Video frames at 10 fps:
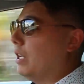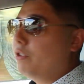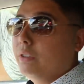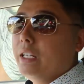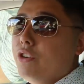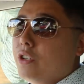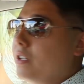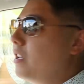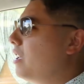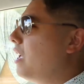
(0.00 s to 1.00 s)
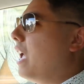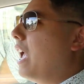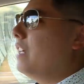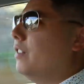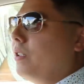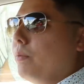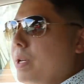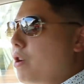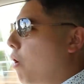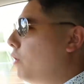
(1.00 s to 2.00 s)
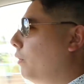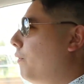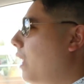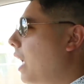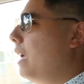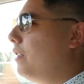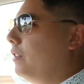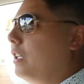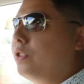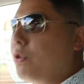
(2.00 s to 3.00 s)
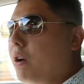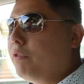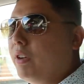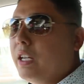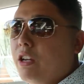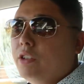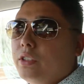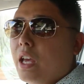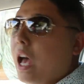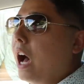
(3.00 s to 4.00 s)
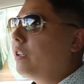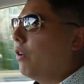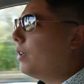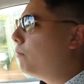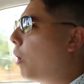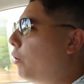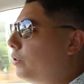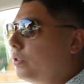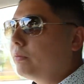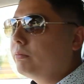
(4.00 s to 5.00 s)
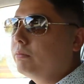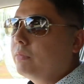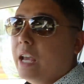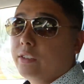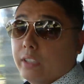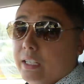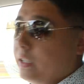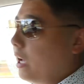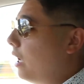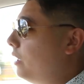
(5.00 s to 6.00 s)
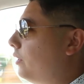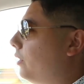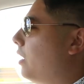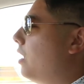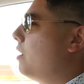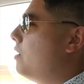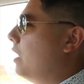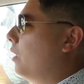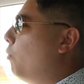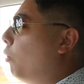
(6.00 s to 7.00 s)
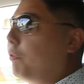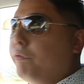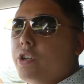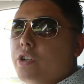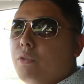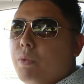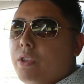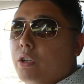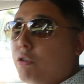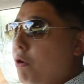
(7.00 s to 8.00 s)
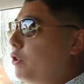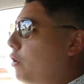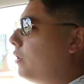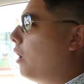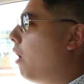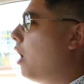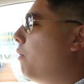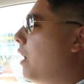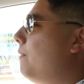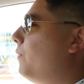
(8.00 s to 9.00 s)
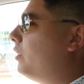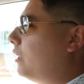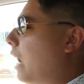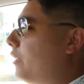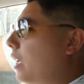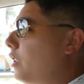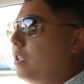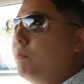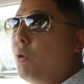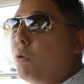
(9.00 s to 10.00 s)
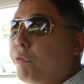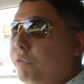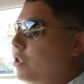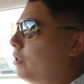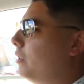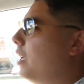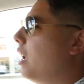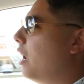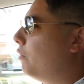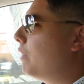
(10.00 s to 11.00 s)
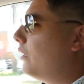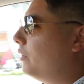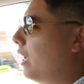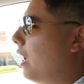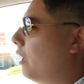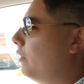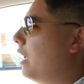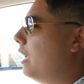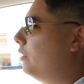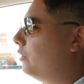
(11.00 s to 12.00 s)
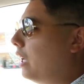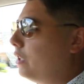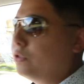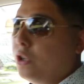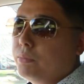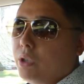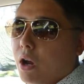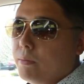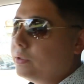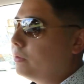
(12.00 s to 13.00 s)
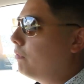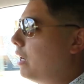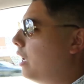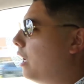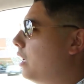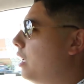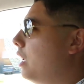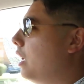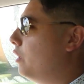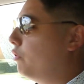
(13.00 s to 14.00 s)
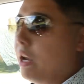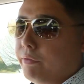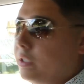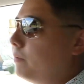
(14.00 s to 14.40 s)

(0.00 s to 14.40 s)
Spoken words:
petrol engine. And because of that, it's quite funny, because unlike most gasoline cars that are more efficient when they're cruising on the highway, this car is actually more efficient around town and start-stop times in traffic.